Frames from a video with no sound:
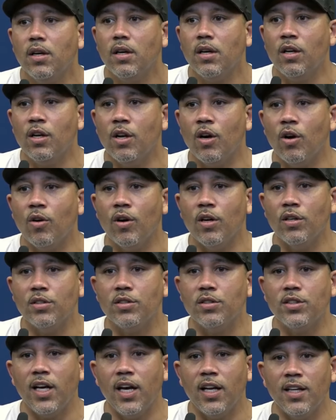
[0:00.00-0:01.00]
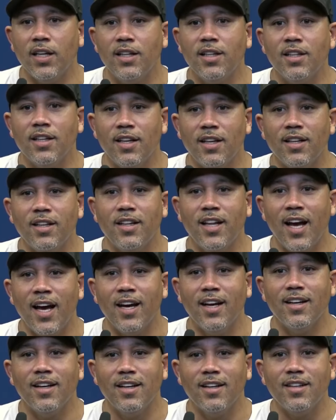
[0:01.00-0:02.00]
you know, understanding
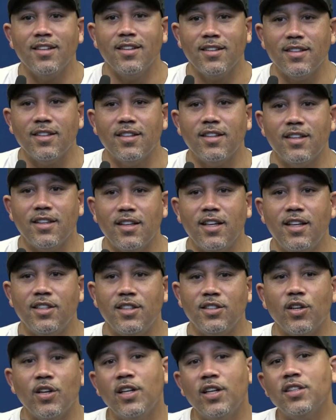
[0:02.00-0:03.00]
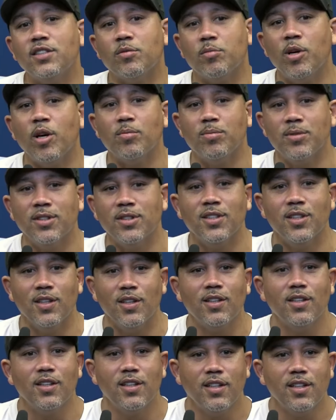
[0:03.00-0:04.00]
that he's going to need some help this
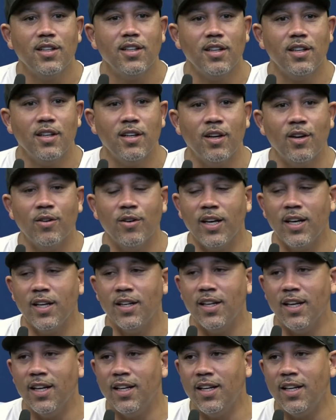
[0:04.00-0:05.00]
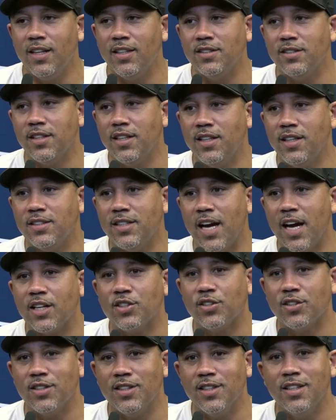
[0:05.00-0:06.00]
year, you know, and he's
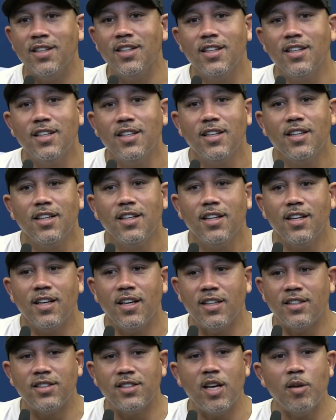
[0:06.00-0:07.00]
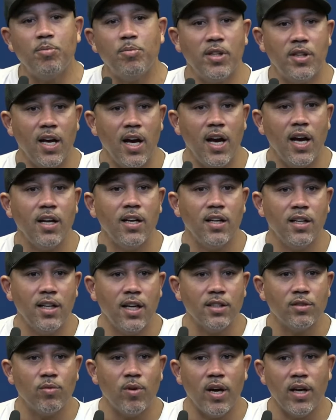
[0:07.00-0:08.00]
actually accepted that, and
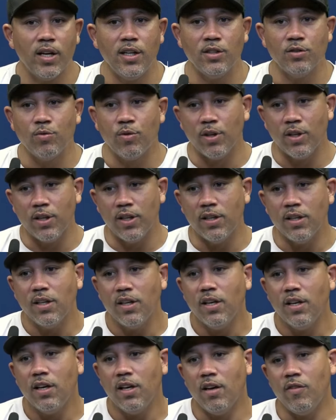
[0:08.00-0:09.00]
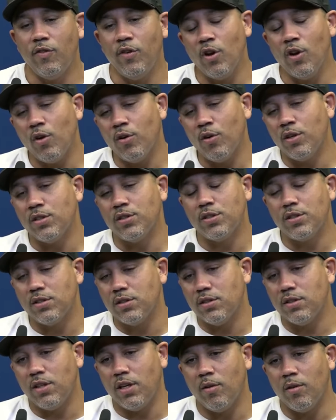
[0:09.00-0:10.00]
that's why he's really, if you notice
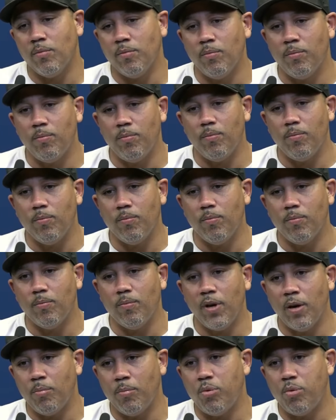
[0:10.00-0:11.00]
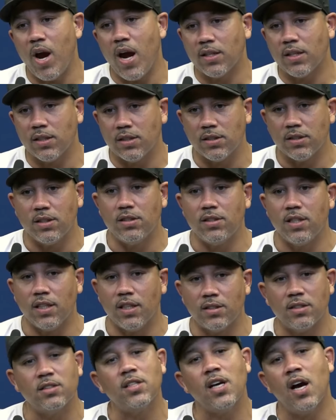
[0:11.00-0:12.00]
him at practice, he
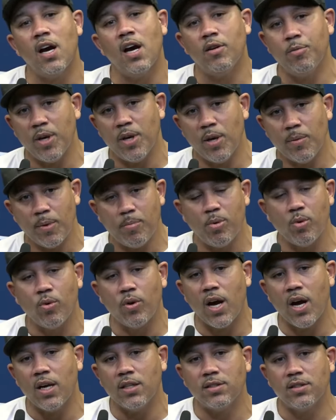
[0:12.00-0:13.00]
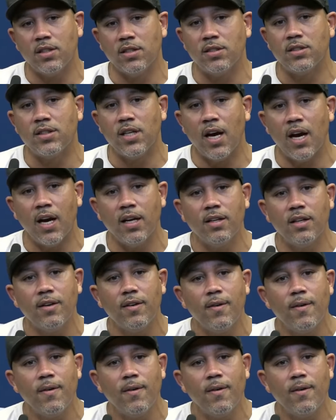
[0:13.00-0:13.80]
takes his time to be able to pull guys to the side